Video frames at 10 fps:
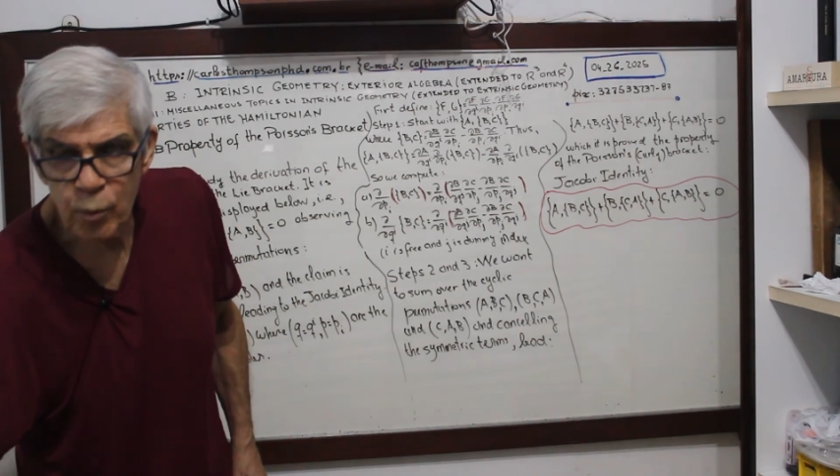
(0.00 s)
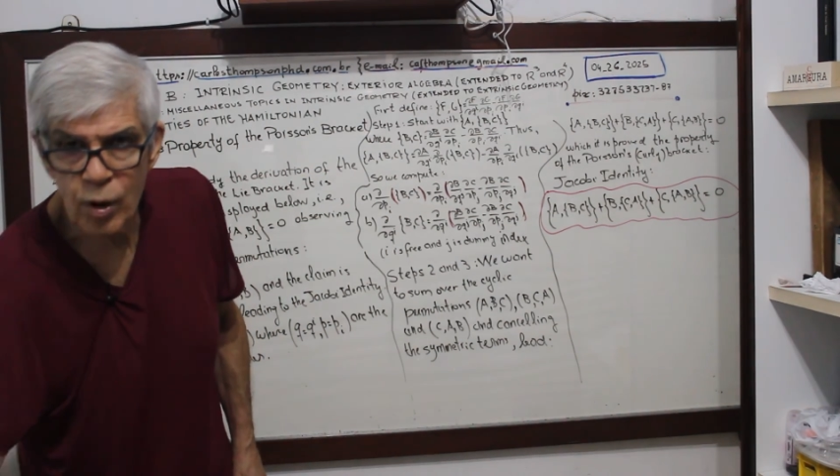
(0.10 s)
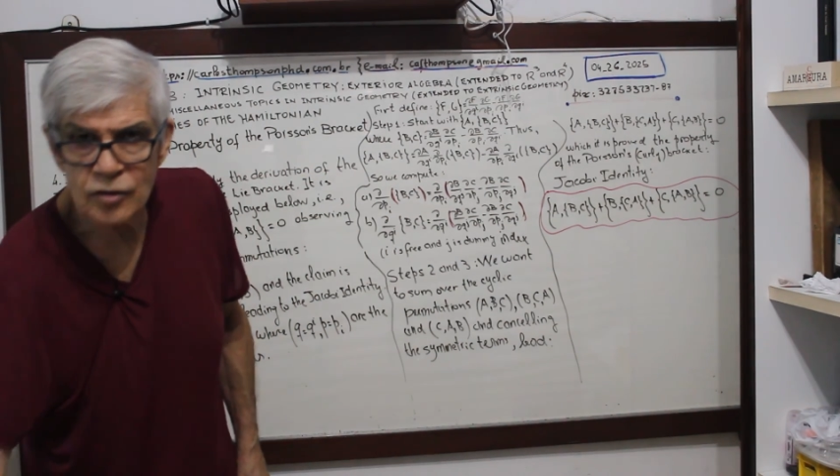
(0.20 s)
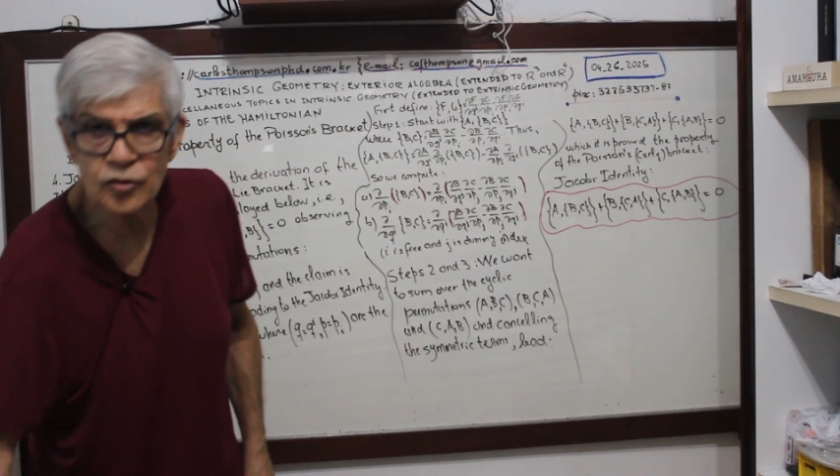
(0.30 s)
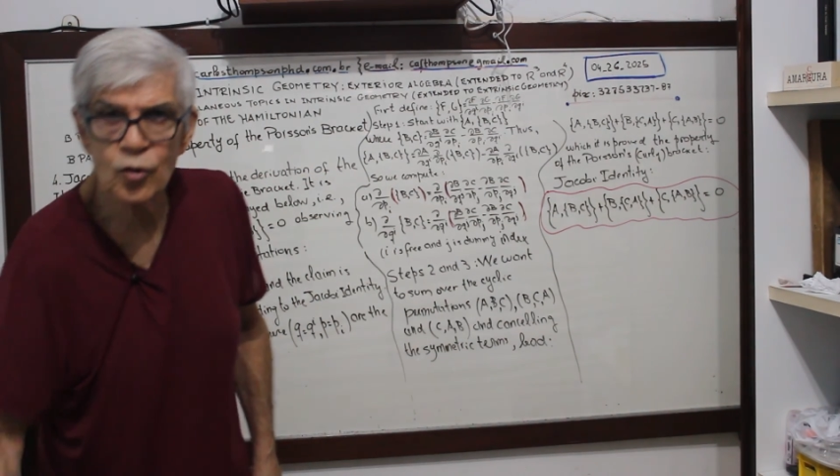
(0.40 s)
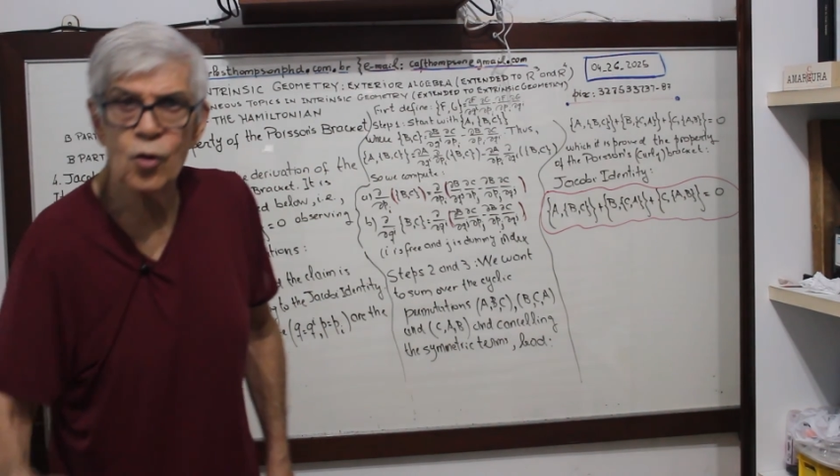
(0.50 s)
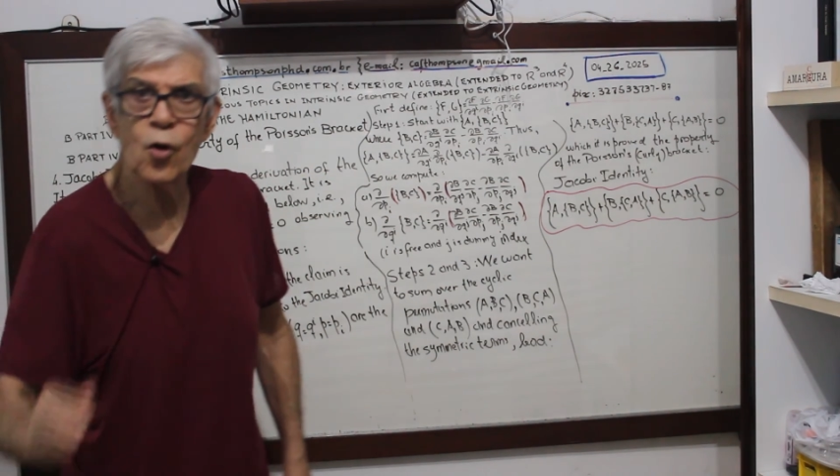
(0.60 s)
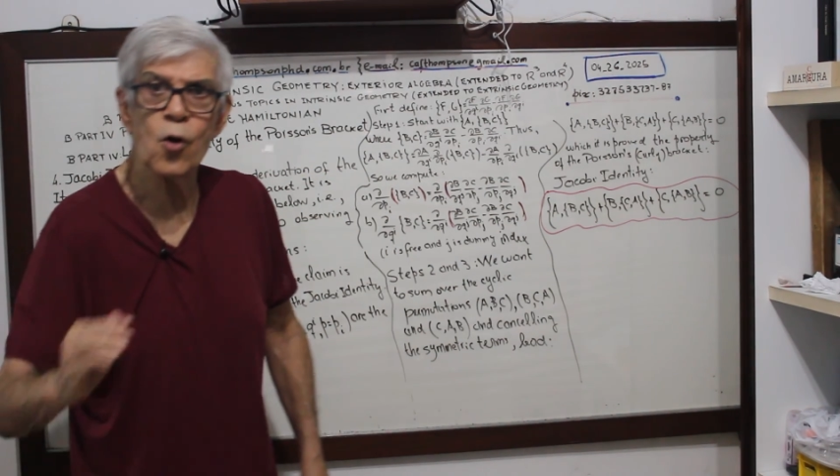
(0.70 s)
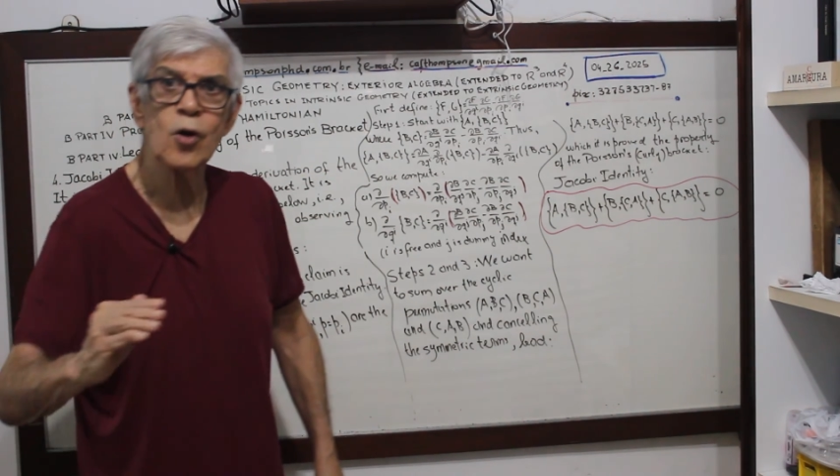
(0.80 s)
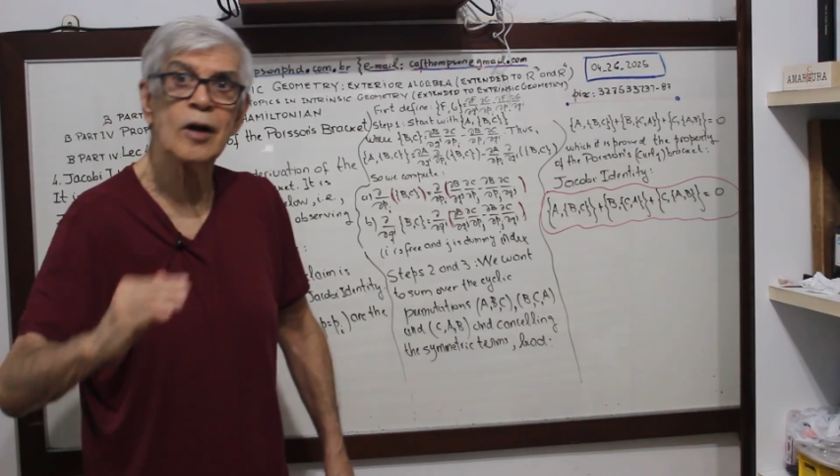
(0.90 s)
Poisson
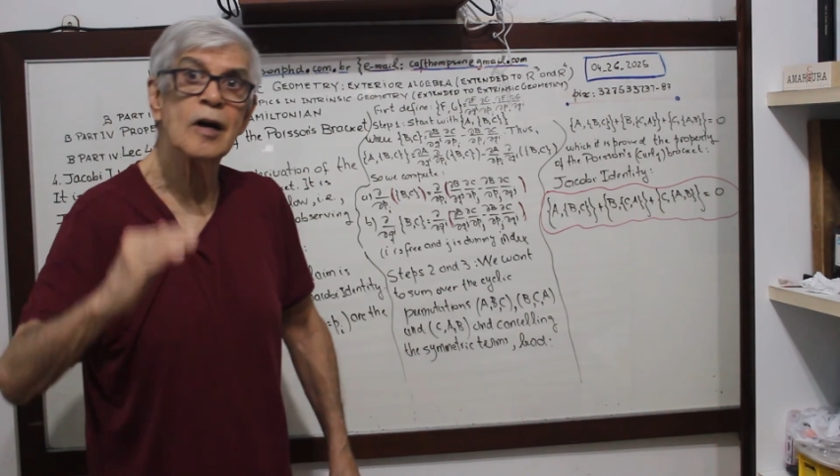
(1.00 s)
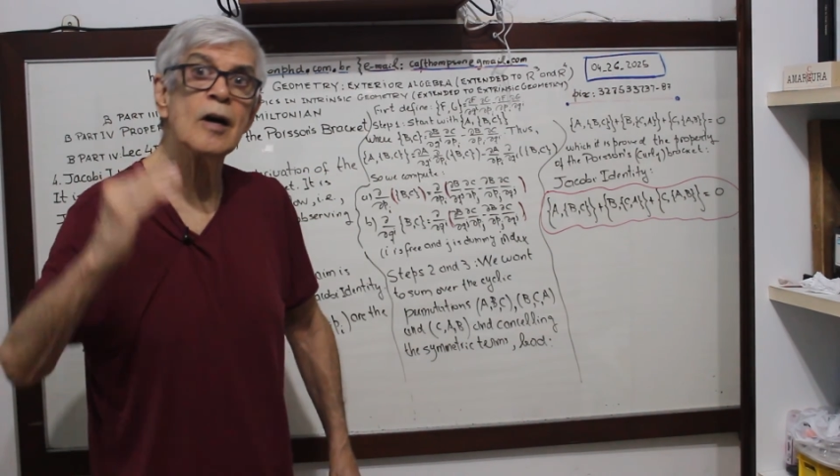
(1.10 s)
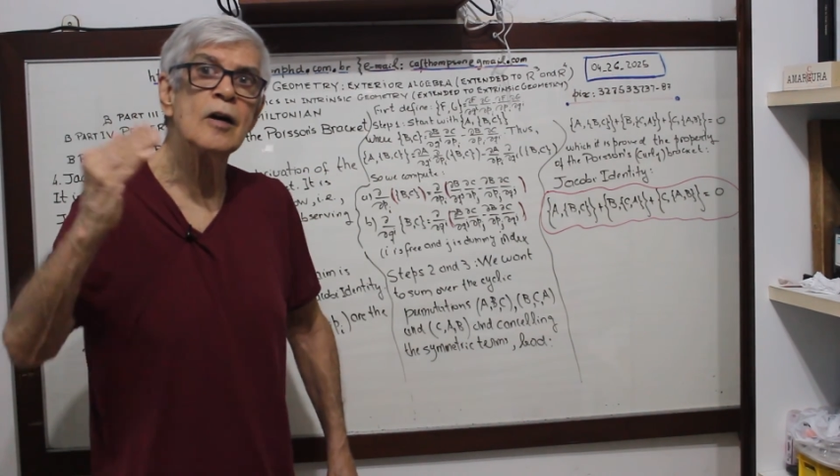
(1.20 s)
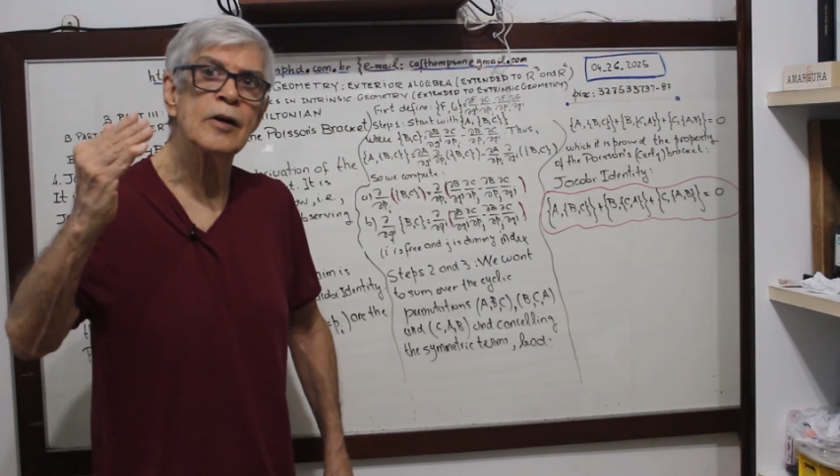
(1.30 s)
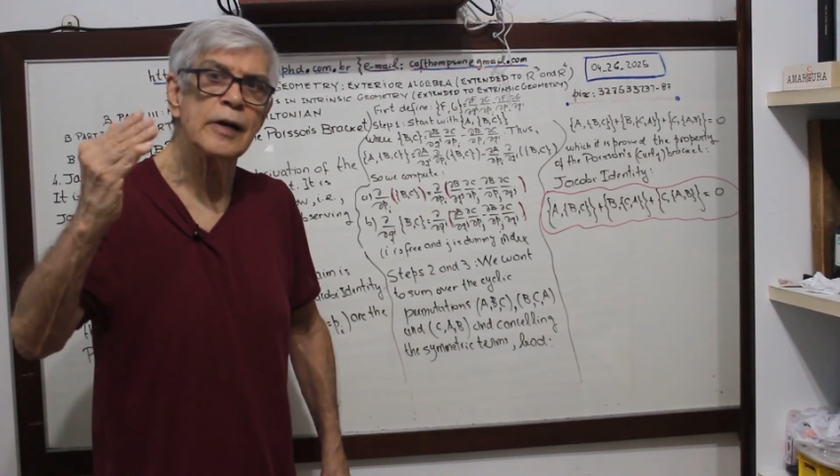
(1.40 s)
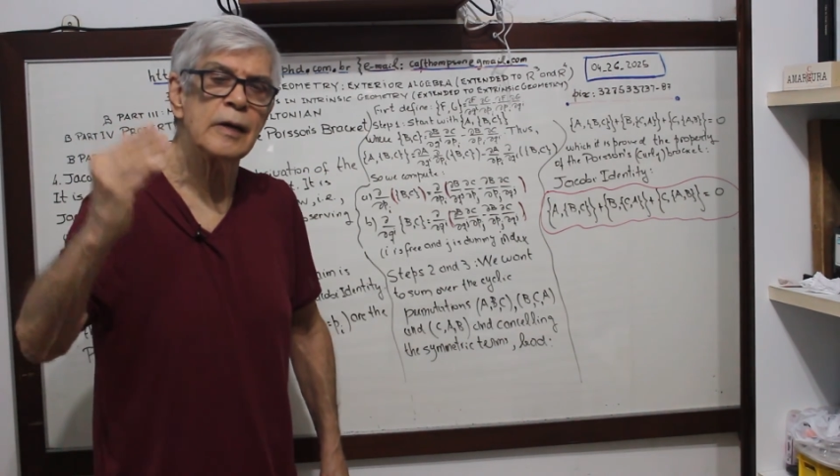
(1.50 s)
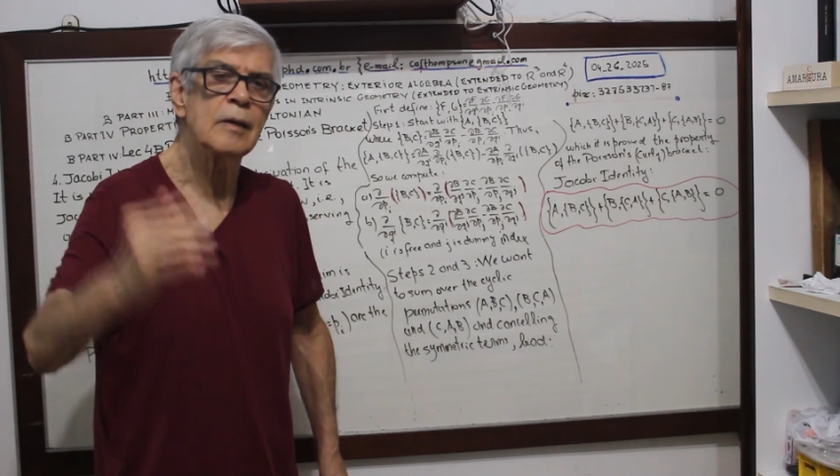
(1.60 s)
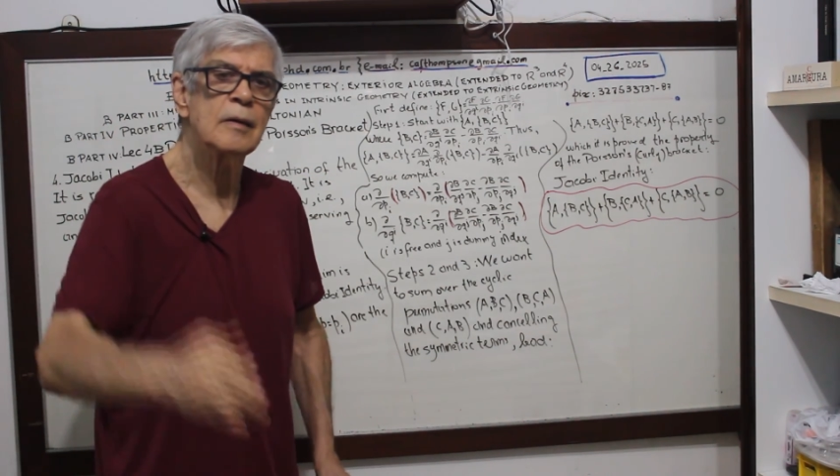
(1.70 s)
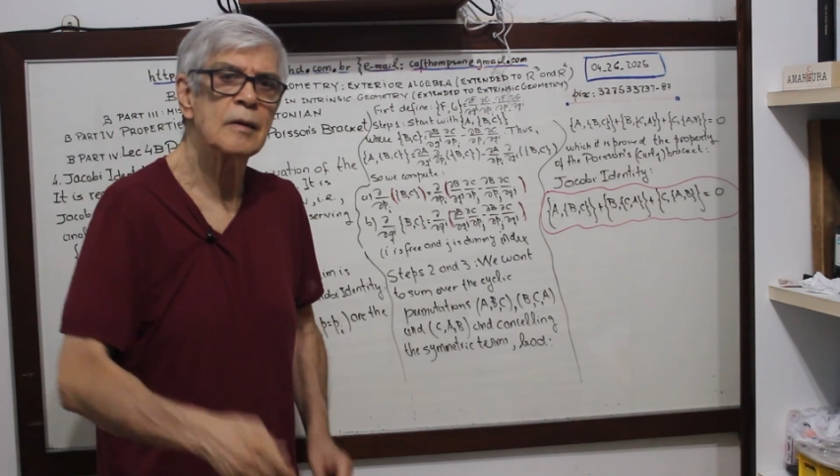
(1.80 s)
or curly